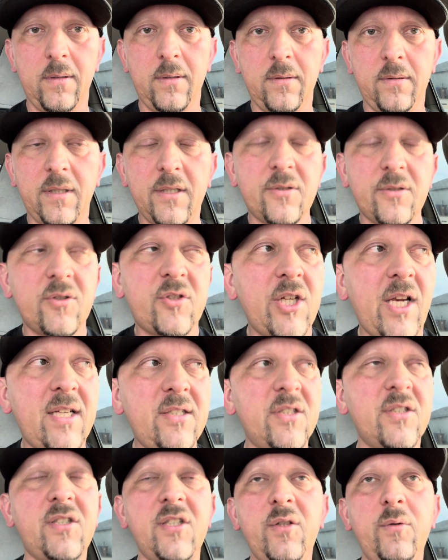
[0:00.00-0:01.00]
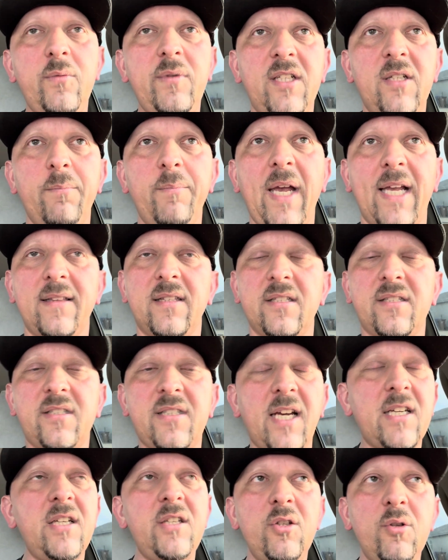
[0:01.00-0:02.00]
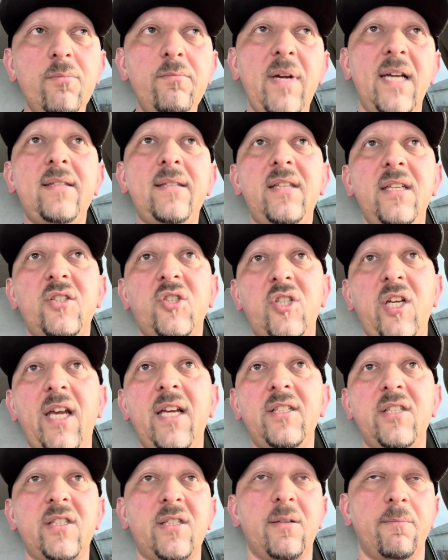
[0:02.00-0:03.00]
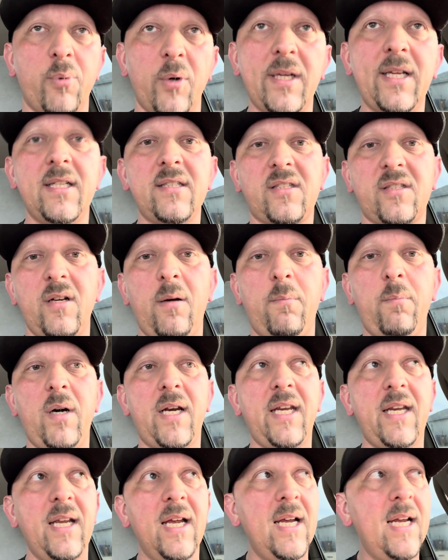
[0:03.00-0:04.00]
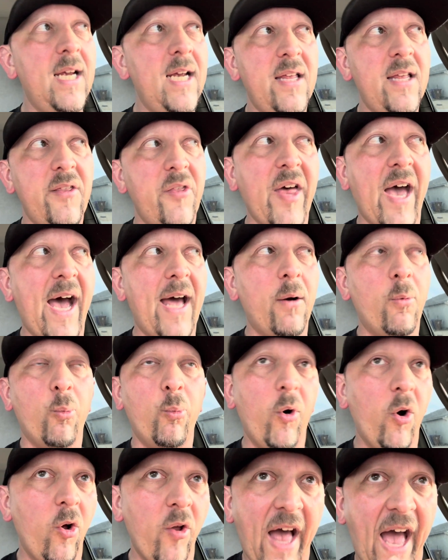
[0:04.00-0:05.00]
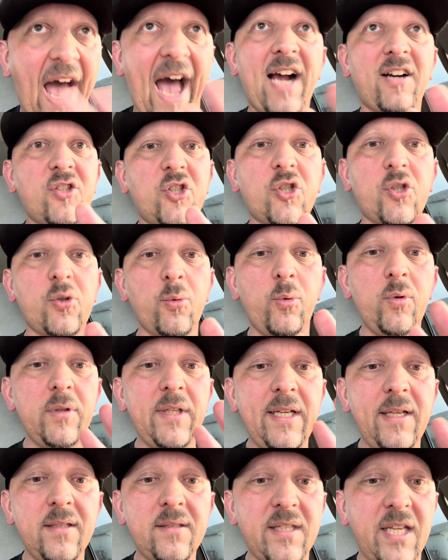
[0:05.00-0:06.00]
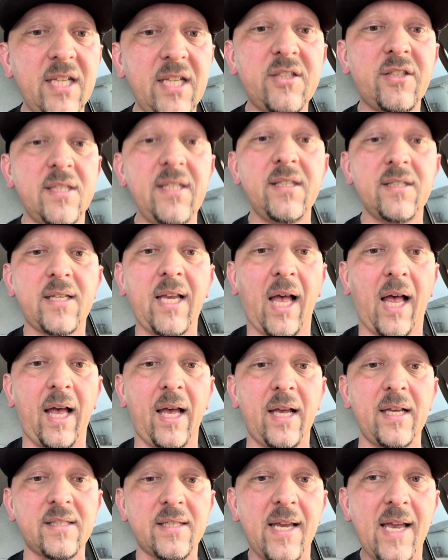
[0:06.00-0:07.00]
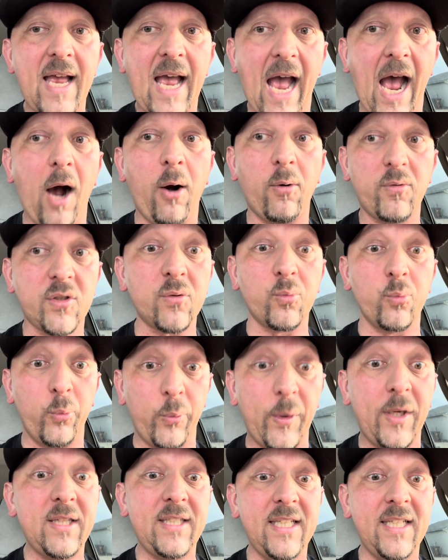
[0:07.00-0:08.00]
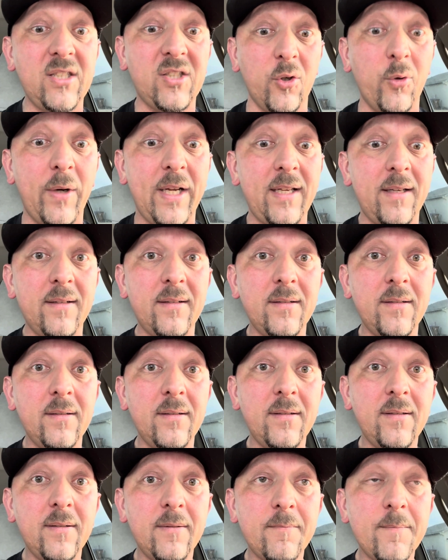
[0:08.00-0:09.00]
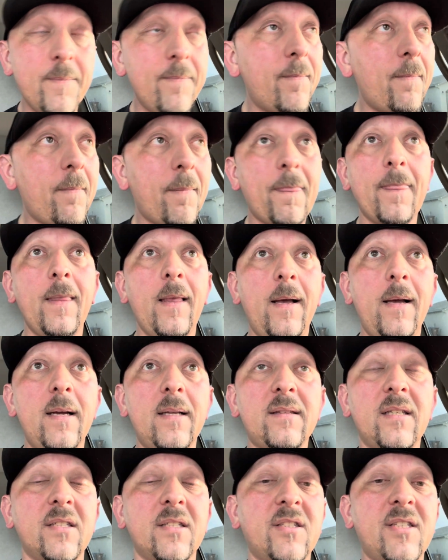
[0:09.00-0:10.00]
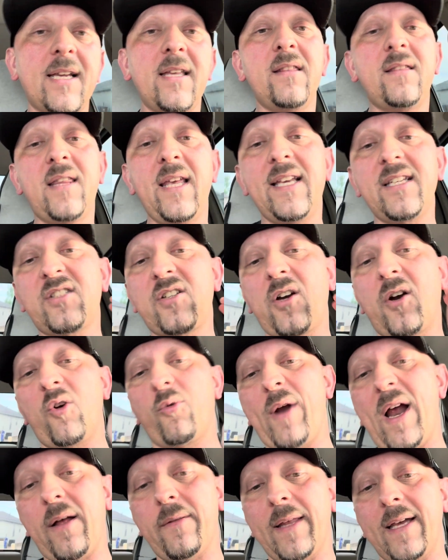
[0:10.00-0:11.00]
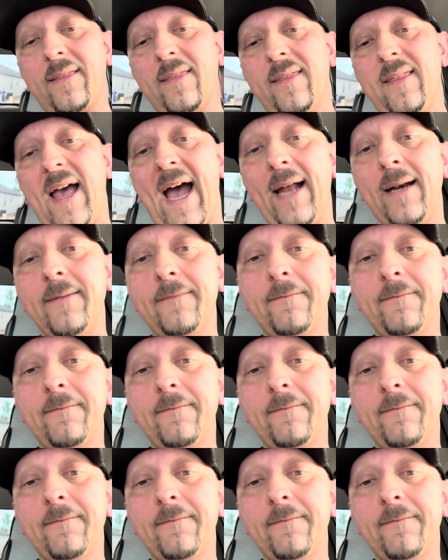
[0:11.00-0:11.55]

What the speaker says: These are changes you need to make. The second you make these changes and bring in somebody that will actually teach these guys how to really do it, the second things turn around like that.